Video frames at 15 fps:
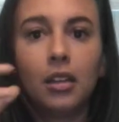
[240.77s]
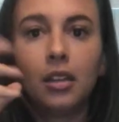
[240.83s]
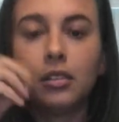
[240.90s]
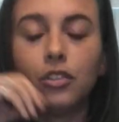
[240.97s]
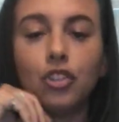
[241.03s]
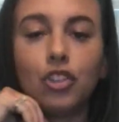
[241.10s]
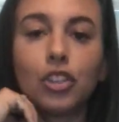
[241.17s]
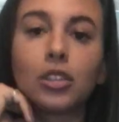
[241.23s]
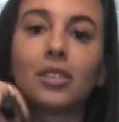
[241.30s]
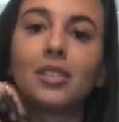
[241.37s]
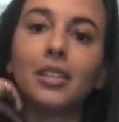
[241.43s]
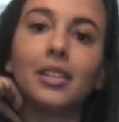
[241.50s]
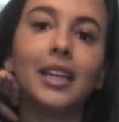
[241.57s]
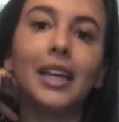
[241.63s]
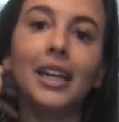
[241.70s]
just
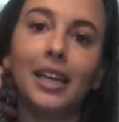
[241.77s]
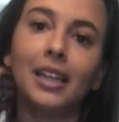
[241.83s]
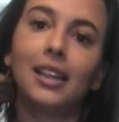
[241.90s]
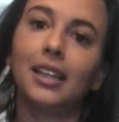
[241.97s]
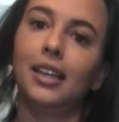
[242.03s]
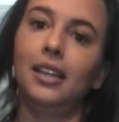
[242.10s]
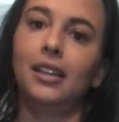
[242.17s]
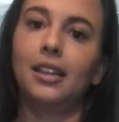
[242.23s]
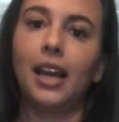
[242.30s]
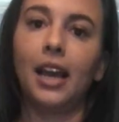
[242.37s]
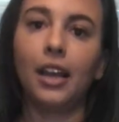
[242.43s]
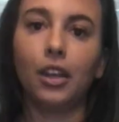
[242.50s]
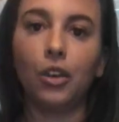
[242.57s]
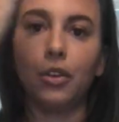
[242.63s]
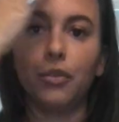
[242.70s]
anything
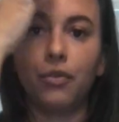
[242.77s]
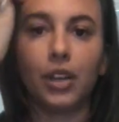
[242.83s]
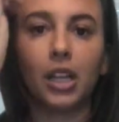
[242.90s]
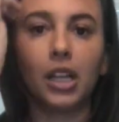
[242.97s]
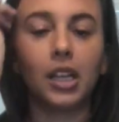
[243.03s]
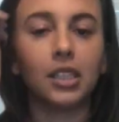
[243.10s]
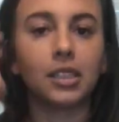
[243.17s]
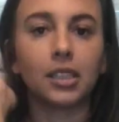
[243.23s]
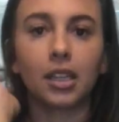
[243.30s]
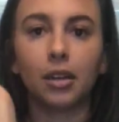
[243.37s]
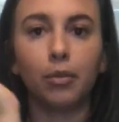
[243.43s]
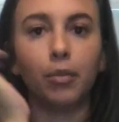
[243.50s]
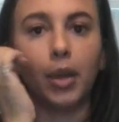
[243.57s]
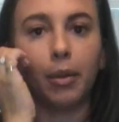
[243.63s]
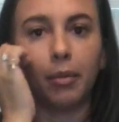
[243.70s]
that you feel is a
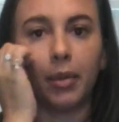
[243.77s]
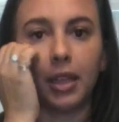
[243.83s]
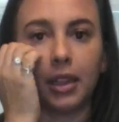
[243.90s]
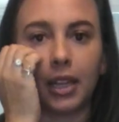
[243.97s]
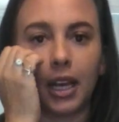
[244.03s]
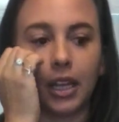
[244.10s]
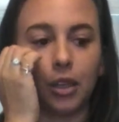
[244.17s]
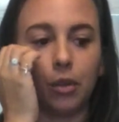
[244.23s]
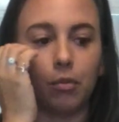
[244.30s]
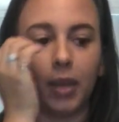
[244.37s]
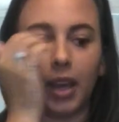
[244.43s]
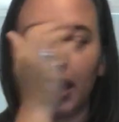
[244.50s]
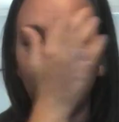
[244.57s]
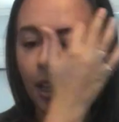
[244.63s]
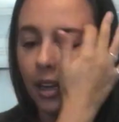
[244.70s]
commitment that you
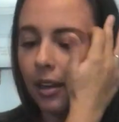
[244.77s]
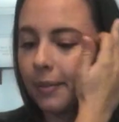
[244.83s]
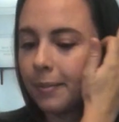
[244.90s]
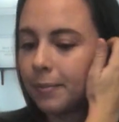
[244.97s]
made.